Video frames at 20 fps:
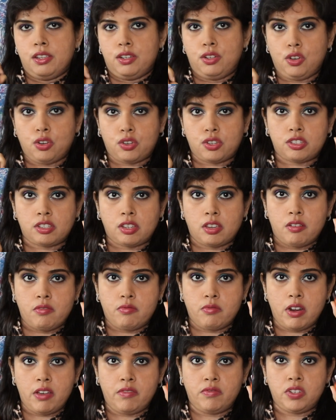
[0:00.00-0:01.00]
Nuxe
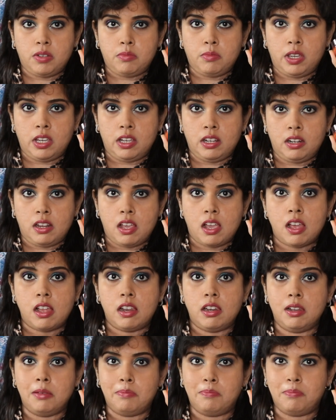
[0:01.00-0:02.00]
Reve de Miel
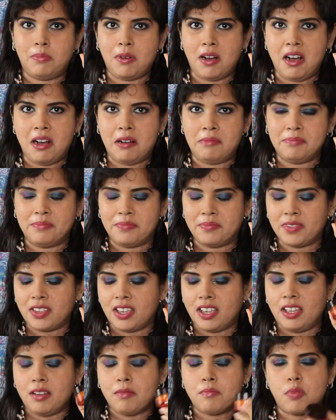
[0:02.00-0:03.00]
Lip Balm
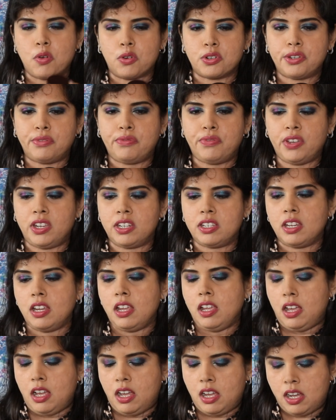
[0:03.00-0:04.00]
Portafit.
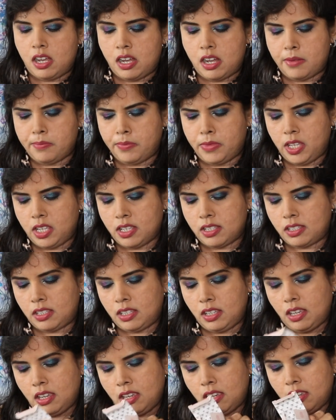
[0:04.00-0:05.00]
Um, this
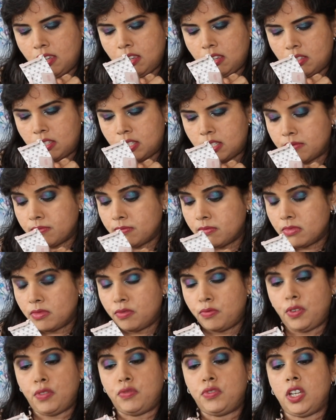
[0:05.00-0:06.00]
is
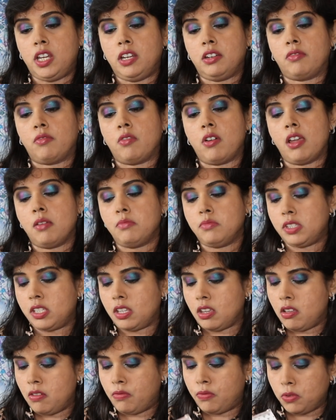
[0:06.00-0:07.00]
15 grams,
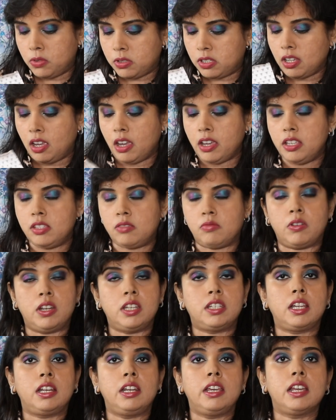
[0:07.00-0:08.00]
full size,
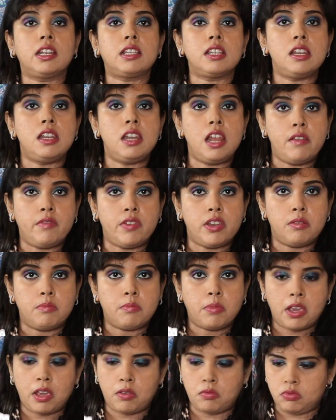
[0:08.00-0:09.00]
retailing at 11
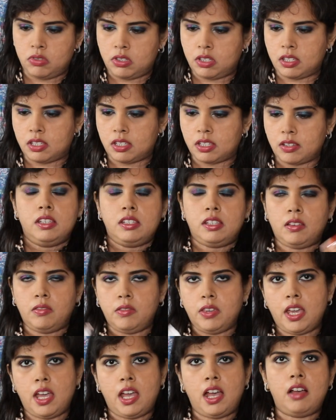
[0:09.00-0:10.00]
pounds. So
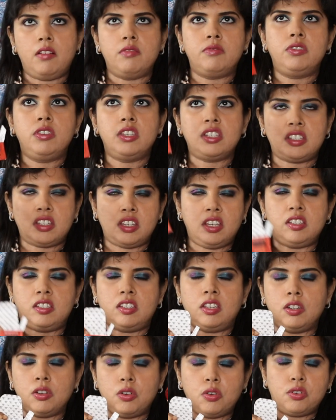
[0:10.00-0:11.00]
yeah, uh, this is
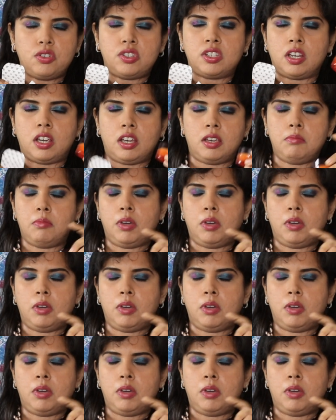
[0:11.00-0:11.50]
in good time.